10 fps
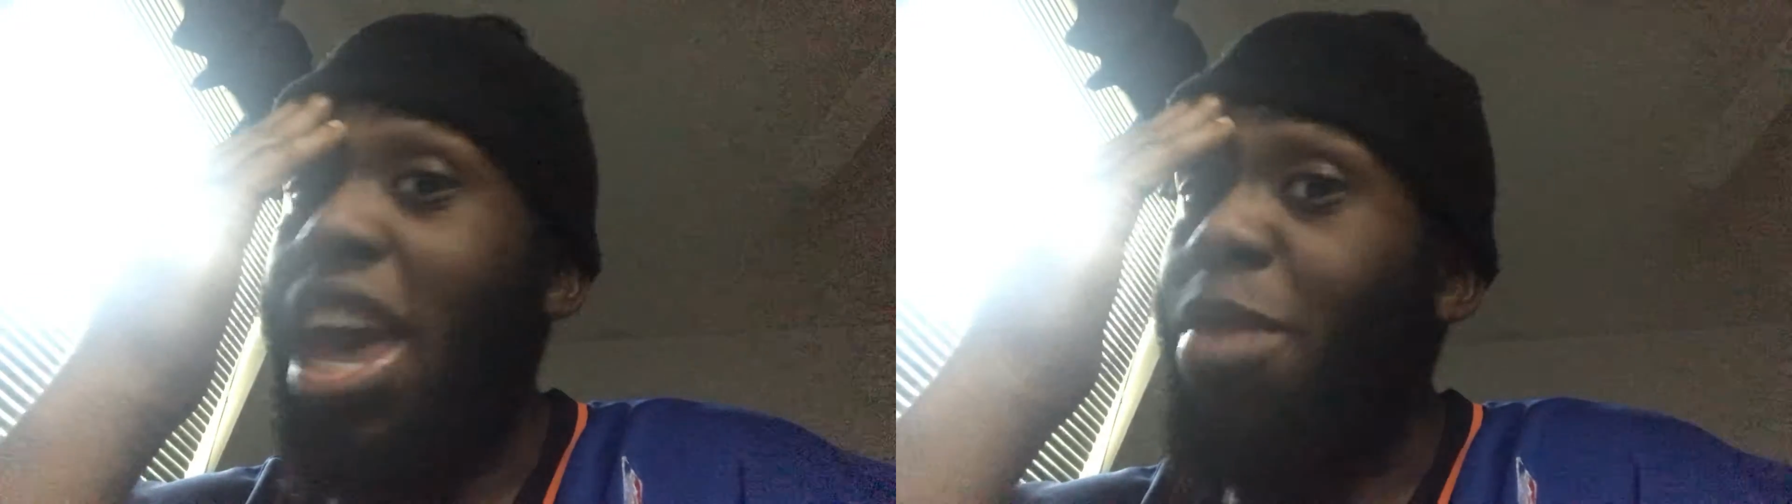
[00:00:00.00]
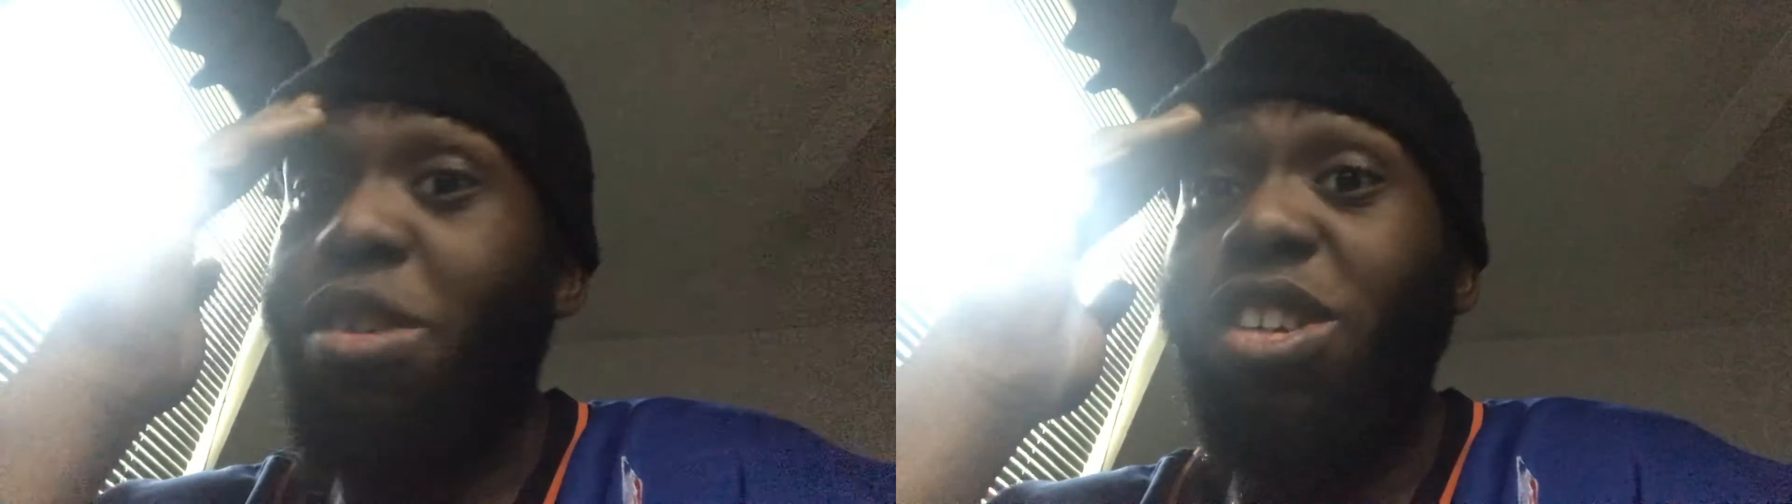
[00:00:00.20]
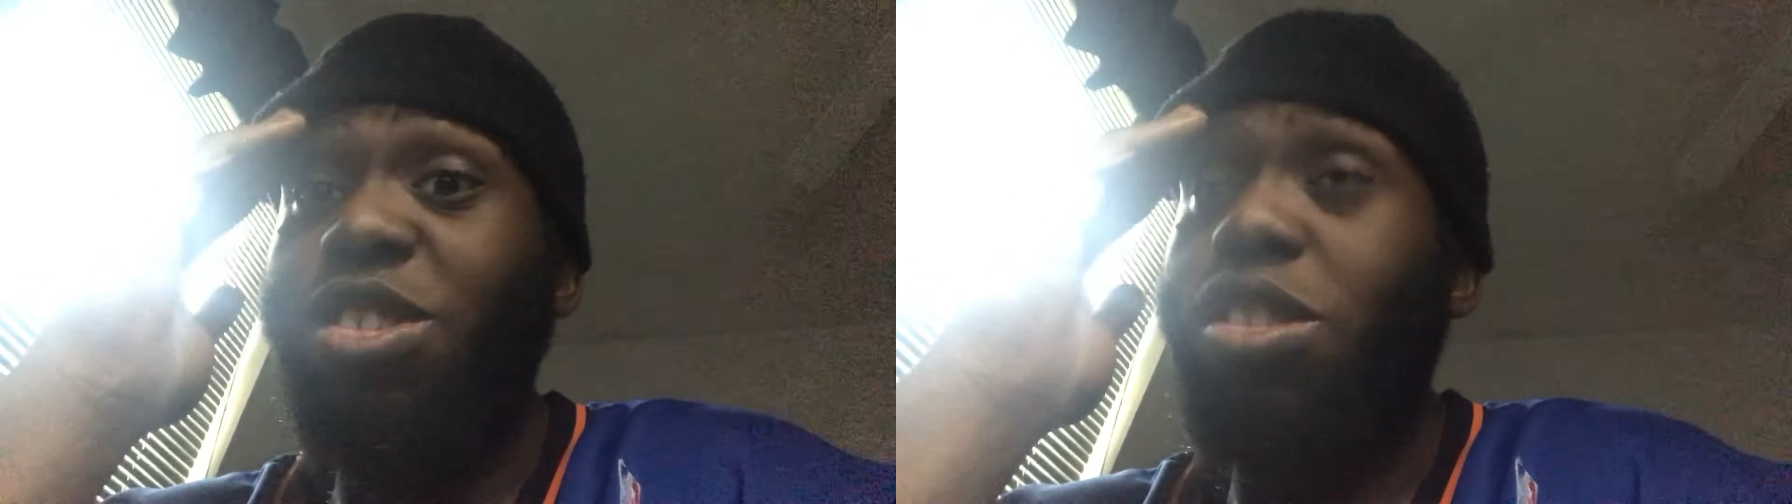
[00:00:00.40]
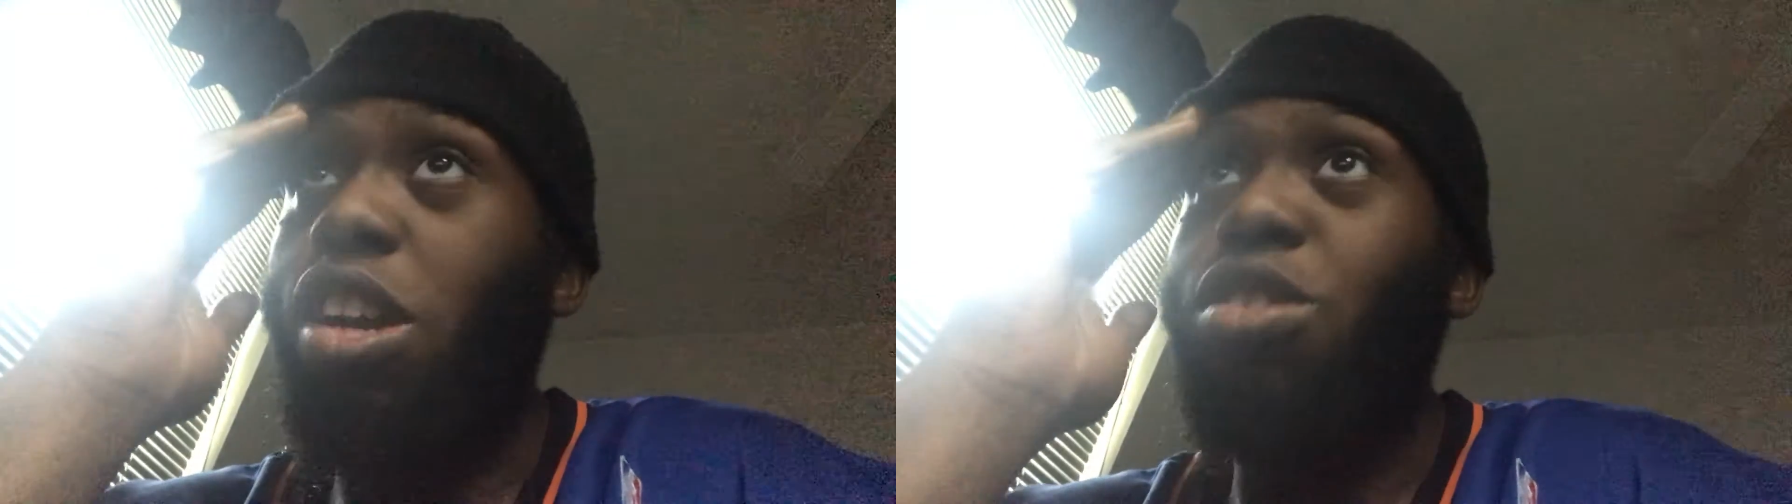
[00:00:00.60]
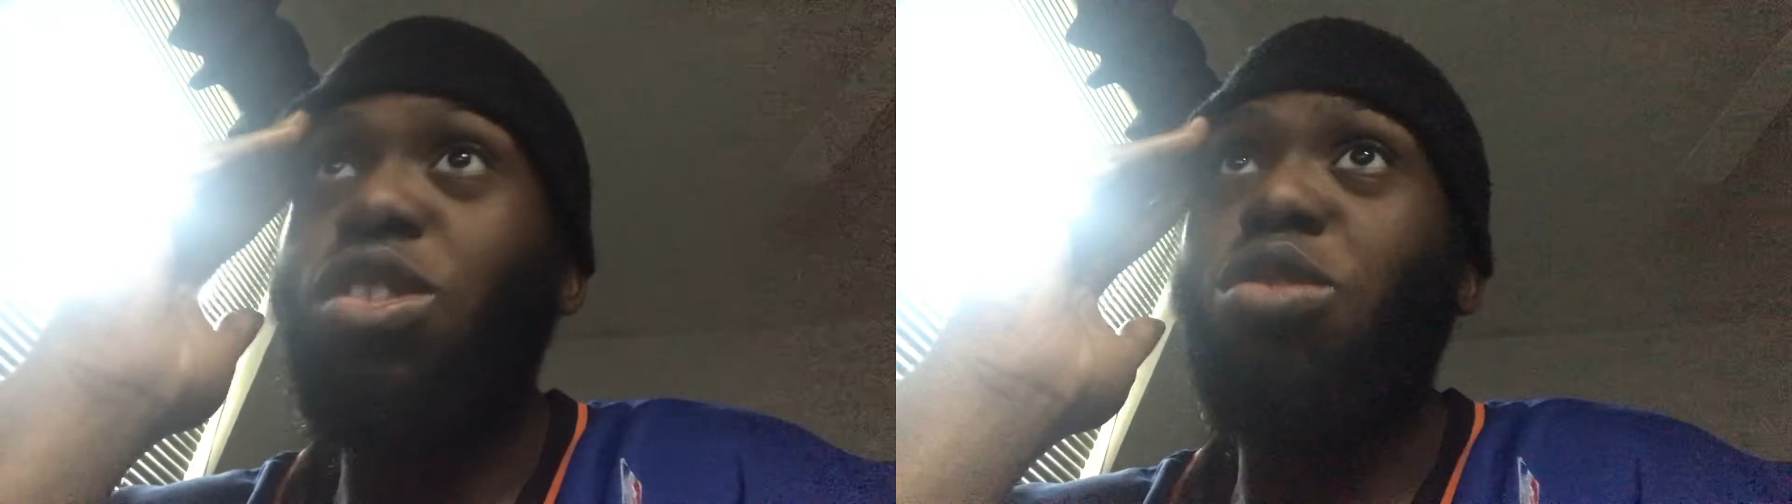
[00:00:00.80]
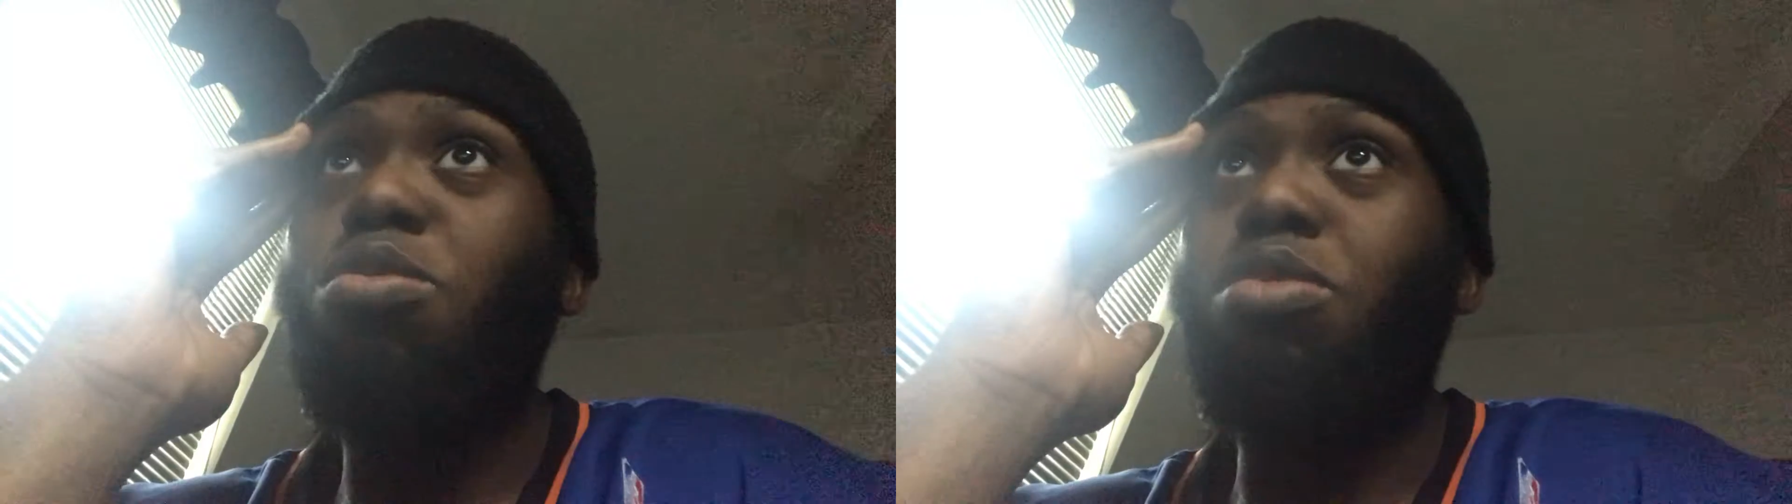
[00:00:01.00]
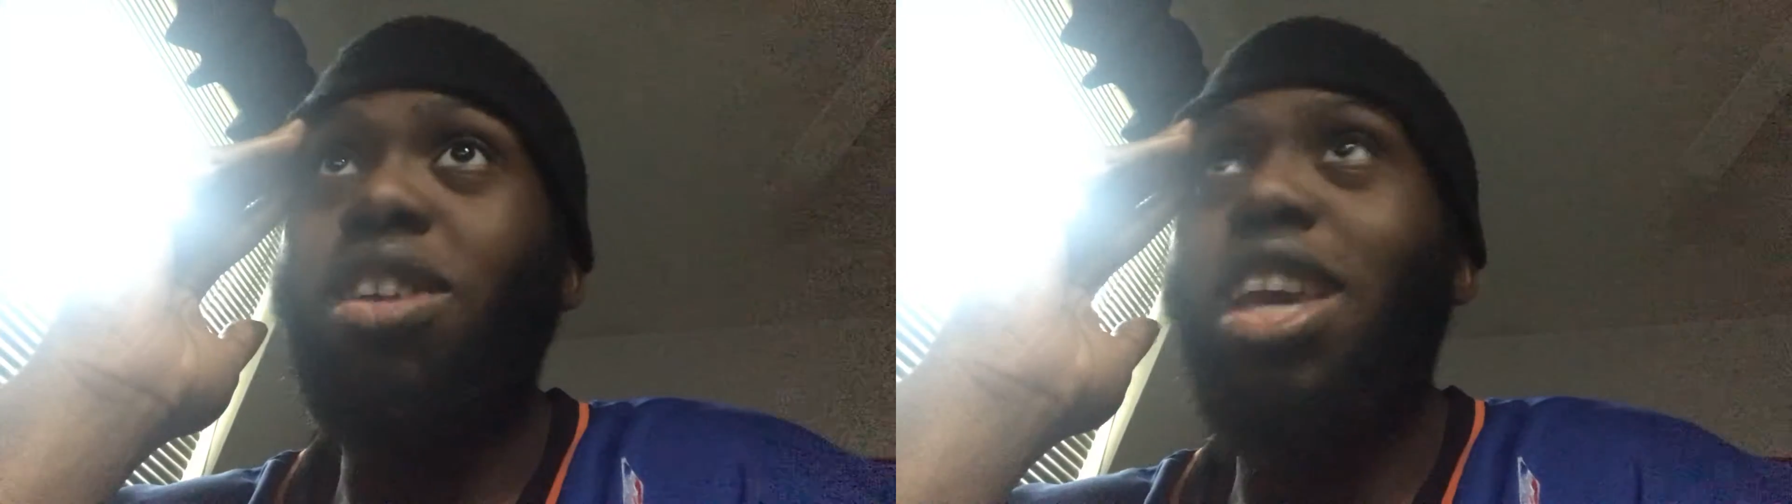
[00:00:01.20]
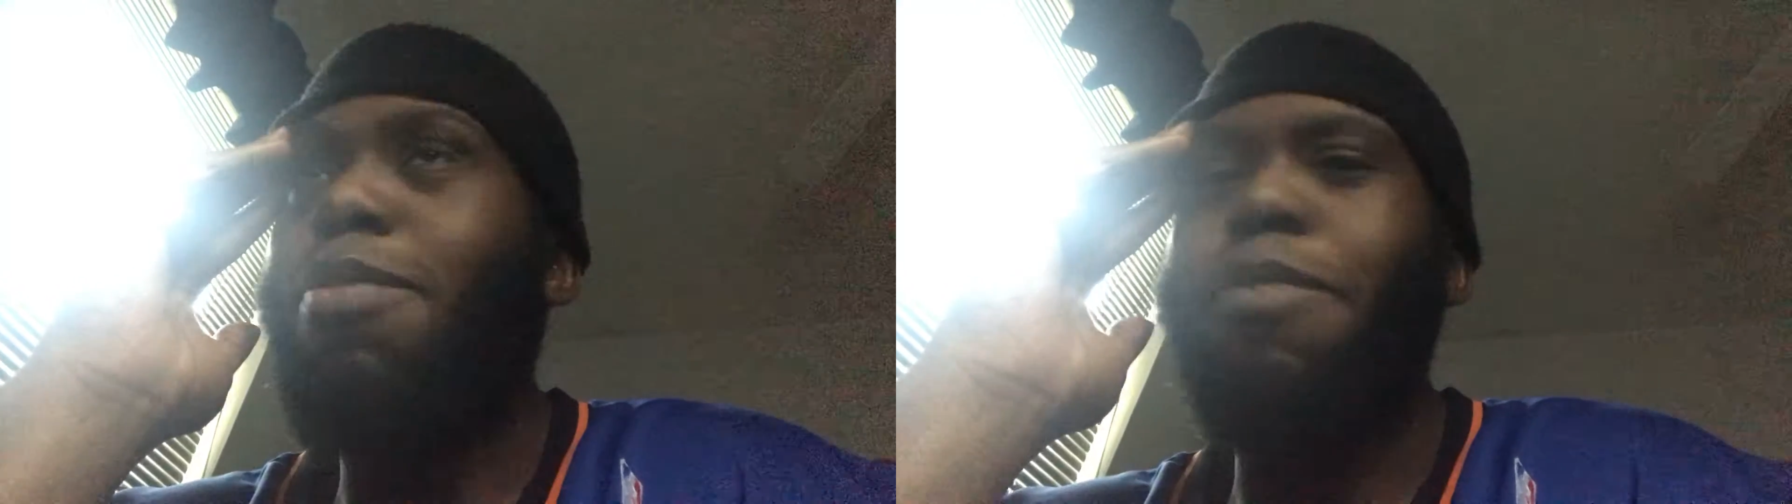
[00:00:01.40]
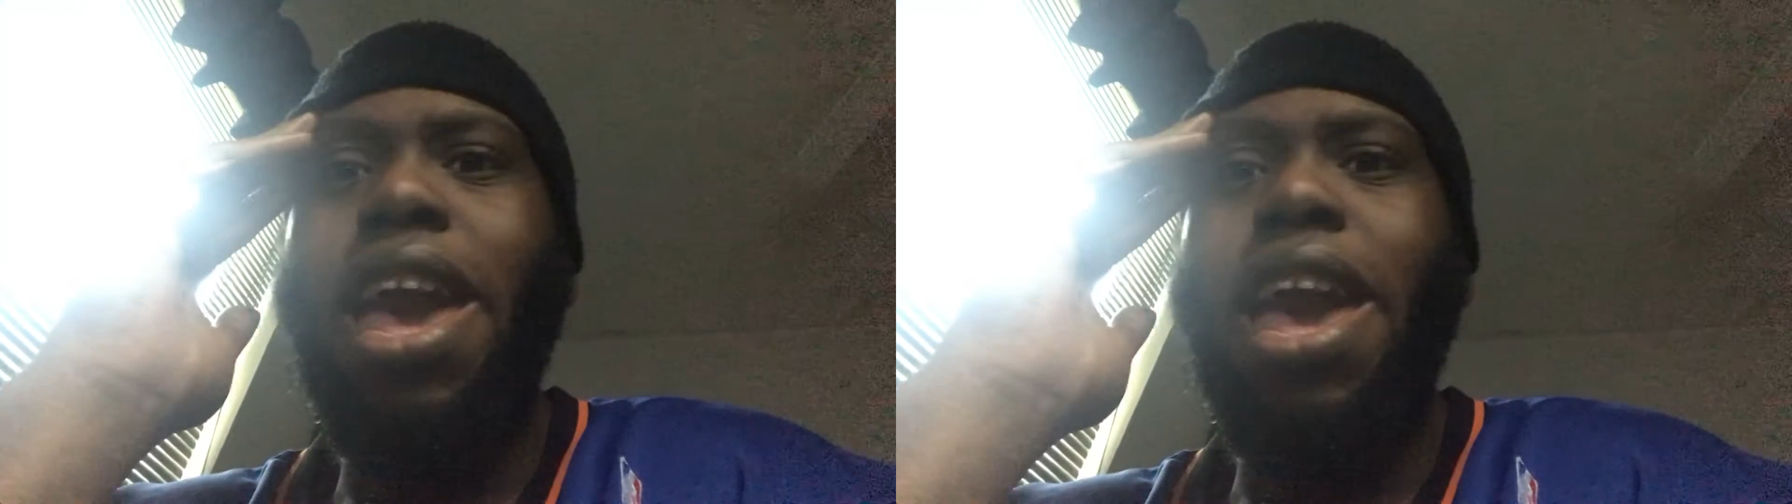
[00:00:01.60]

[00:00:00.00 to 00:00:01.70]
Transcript: Adam Hunter, and also bring in